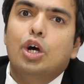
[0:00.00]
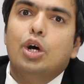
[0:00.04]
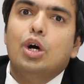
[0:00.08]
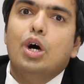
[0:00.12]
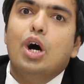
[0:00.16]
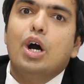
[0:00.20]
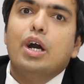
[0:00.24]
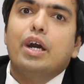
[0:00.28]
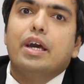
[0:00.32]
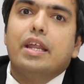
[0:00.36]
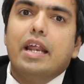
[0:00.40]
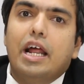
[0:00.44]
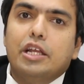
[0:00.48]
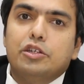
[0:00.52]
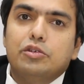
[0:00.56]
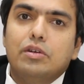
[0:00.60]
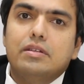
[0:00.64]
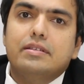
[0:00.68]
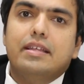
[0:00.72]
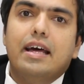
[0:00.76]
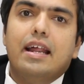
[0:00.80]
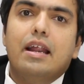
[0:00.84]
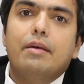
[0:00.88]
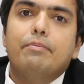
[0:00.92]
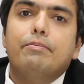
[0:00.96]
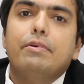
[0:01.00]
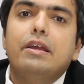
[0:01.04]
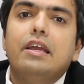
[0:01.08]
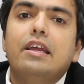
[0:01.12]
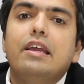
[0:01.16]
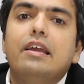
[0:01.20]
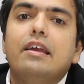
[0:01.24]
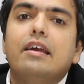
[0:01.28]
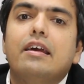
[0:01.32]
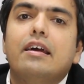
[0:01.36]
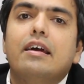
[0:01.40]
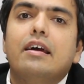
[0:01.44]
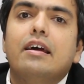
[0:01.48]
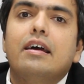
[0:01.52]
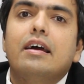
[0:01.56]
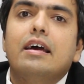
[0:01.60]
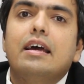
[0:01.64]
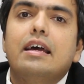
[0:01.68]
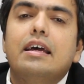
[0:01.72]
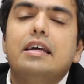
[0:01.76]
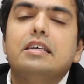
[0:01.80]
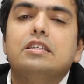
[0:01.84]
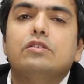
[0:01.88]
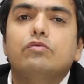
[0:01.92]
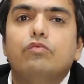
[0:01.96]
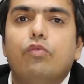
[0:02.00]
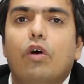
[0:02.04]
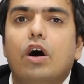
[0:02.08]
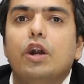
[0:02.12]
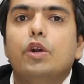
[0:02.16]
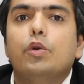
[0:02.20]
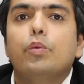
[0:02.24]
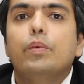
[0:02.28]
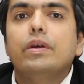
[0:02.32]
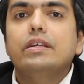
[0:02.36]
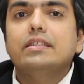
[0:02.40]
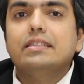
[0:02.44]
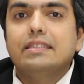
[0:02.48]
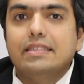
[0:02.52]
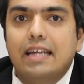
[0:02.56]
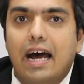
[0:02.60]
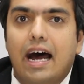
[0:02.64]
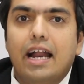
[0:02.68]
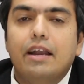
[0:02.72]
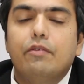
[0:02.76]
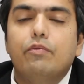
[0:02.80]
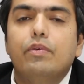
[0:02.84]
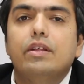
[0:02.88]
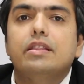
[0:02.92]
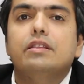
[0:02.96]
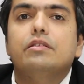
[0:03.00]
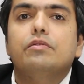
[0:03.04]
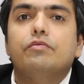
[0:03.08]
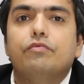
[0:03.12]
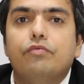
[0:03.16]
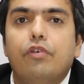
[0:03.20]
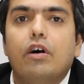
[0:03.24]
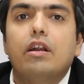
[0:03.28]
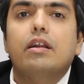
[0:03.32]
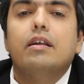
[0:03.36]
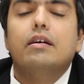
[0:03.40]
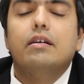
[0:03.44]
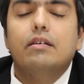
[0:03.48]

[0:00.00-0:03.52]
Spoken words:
A gradual therapy is what we start with for